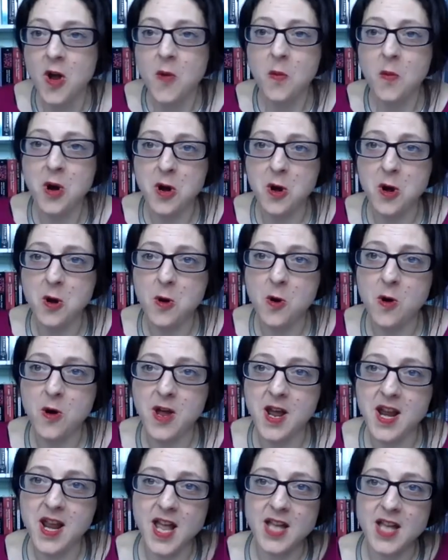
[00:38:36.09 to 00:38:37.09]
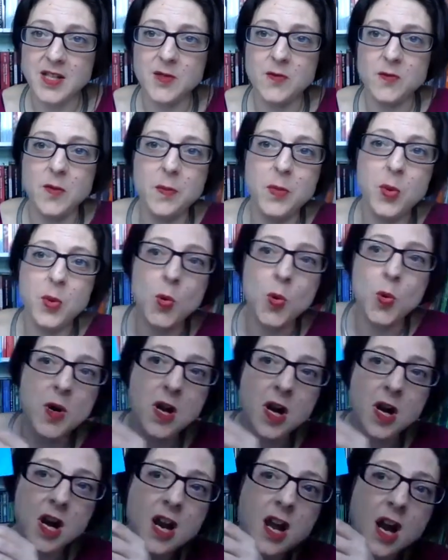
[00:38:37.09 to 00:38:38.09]
when a lawyer gets a report
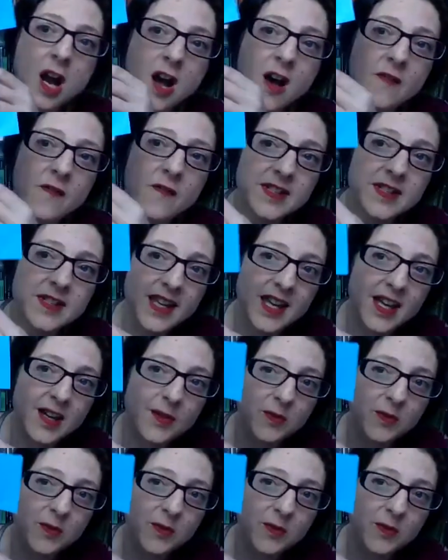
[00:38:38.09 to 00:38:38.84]
and covers it